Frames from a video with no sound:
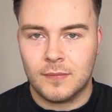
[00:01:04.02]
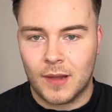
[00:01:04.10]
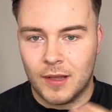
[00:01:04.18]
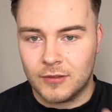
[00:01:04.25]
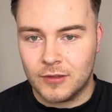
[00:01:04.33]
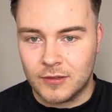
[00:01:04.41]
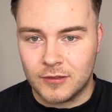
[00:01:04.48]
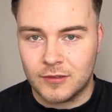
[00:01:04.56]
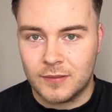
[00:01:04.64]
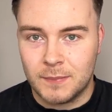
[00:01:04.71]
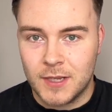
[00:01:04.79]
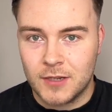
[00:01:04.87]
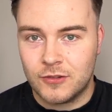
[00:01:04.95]
As I
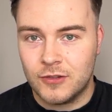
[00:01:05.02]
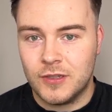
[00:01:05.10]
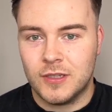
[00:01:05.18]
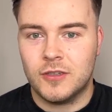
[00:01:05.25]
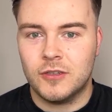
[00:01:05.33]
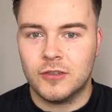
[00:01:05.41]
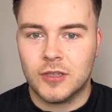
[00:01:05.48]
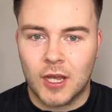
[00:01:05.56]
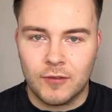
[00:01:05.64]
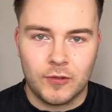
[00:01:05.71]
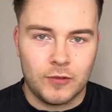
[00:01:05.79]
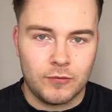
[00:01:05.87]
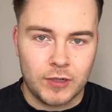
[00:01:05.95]
just mentioned, it does
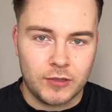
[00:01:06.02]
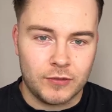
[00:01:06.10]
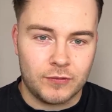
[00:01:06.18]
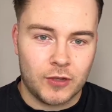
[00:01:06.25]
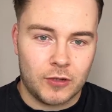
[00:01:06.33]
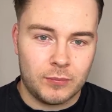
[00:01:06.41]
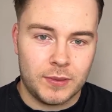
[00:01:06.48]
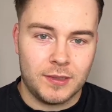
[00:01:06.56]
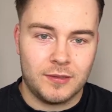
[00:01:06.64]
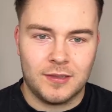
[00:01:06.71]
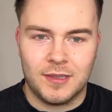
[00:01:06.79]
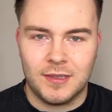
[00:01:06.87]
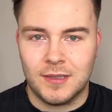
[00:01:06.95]
cover a range of
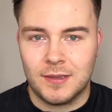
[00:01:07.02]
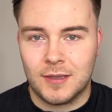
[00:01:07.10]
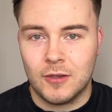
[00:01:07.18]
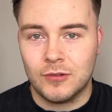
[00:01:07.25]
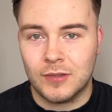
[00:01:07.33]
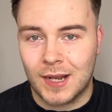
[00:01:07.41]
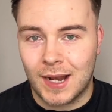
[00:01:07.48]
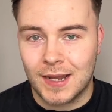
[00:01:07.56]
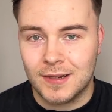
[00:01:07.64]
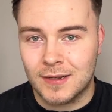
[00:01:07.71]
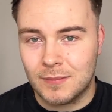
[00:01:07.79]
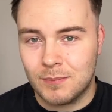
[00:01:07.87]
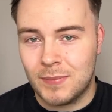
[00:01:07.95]
topics and those
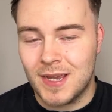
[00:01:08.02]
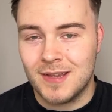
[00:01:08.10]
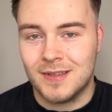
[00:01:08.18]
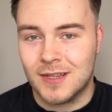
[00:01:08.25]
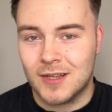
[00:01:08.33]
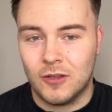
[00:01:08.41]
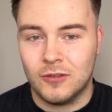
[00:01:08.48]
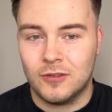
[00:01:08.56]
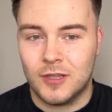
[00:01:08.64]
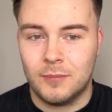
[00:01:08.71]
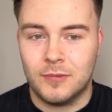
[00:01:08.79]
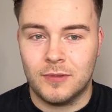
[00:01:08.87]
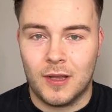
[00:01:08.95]
cloud basic
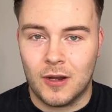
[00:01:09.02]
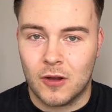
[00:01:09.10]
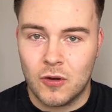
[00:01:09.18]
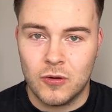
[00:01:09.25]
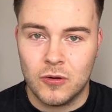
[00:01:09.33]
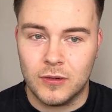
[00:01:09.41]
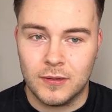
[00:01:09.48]
concepts that are core,